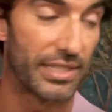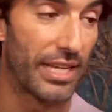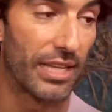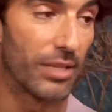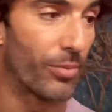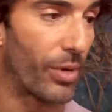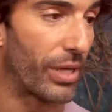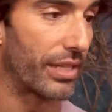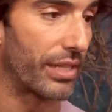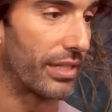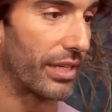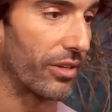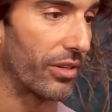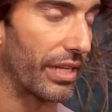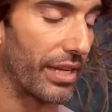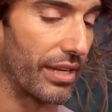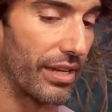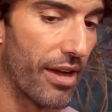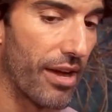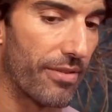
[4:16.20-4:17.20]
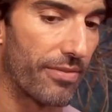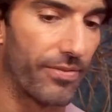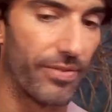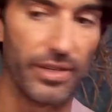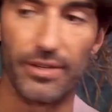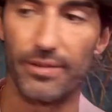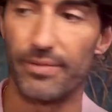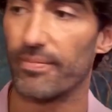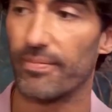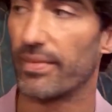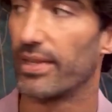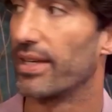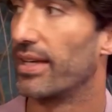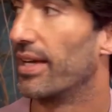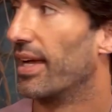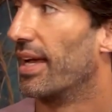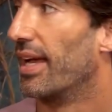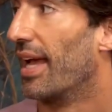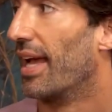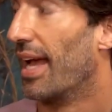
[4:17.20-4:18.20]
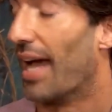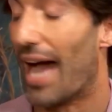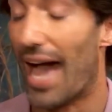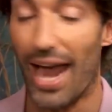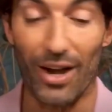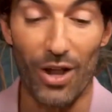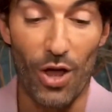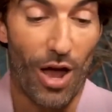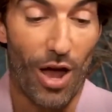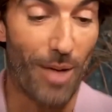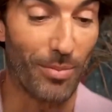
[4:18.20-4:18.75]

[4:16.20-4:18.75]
the high-profile nature of the case and the